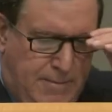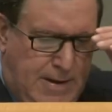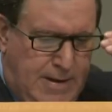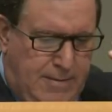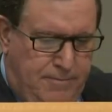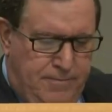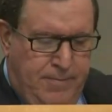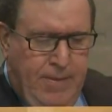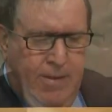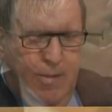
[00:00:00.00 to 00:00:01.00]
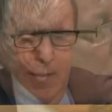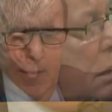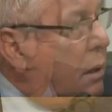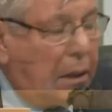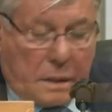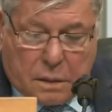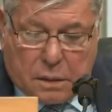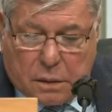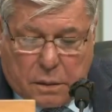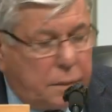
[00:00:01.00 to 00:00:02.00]
of some commissioners bore a
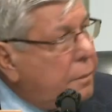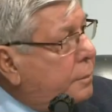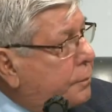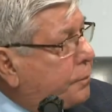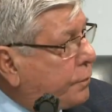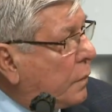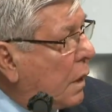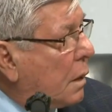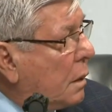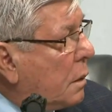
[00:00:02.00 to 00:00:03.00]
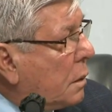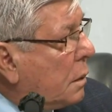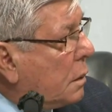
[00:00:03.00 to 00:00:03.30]
resemblance to communist